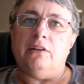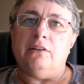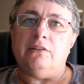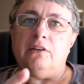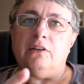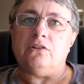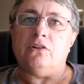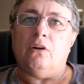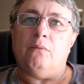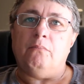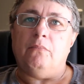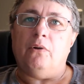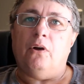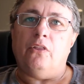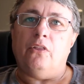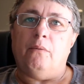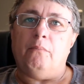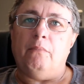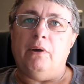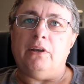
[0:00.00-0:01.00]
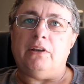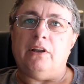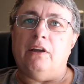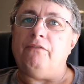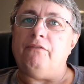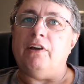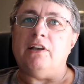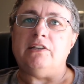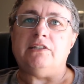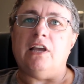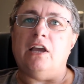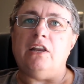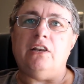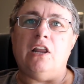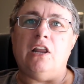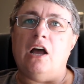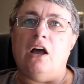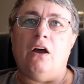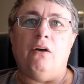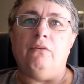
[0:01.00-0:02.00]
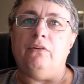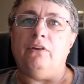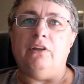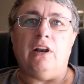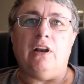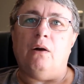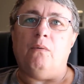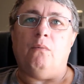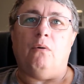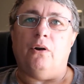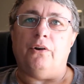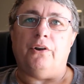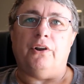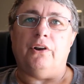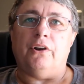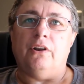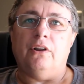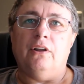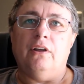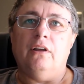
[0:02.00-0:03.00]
Is this on the meter? If they say no, you don't want it.